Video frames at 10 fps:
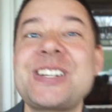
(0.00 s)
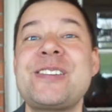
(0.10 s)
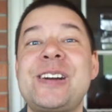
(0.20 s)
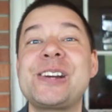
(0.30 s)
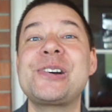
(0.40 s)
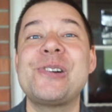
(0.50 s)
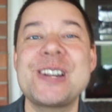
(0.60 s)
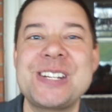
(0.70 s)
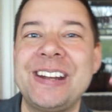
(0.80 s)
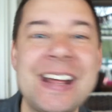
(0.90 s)
a very good
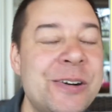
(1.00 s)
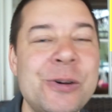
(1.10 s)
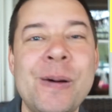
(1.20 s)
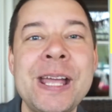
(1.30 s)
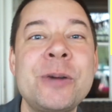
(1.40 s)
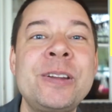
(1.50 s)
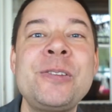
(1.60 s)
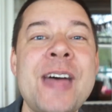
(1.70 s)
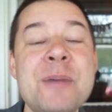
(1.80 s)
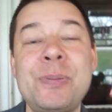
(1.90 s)
question. I don't know why you would
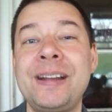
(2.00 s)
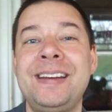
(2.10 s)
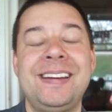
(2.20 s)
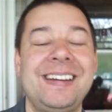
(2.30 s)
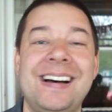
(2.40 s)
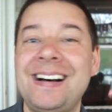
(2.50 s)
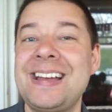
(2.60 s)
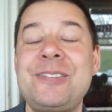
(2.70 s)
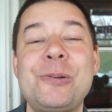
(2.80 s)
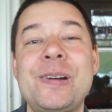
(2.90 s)
do that, but
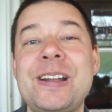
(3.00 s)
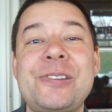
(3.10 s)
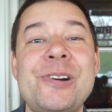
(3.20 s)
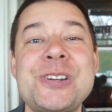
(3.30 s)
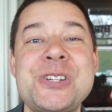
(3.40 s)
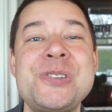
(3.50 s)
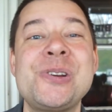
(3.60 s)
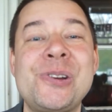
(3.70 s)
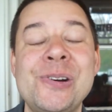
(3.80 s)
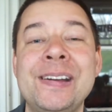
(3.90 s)
if you wanted to throw a shoe,
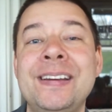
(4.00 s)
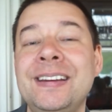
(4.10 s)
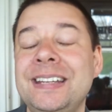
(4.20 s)
you could.